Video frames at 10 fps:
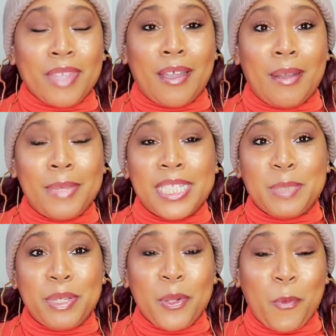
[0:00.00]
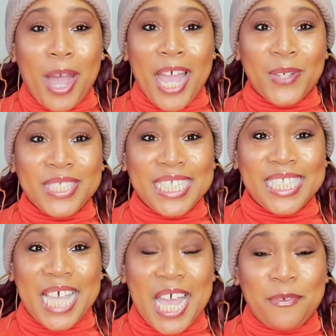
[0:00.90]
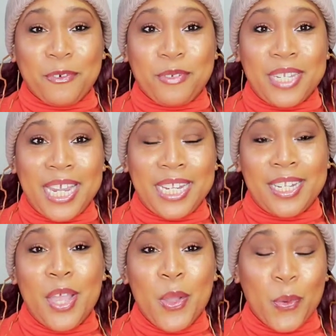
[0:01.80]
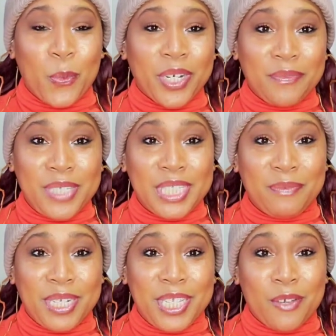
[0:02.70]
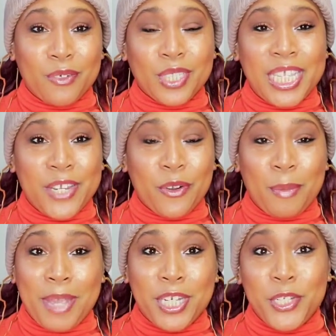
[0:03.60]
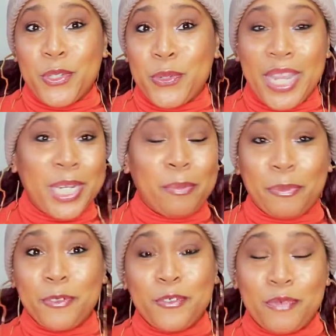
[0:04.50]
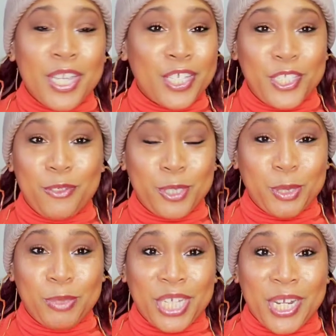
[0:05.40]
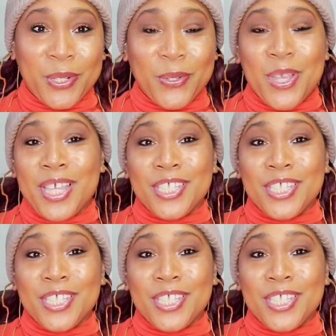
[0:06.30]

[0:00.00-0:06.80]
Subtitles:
It's been a while since I've created one of these videos here on my new and improved YouTube channel.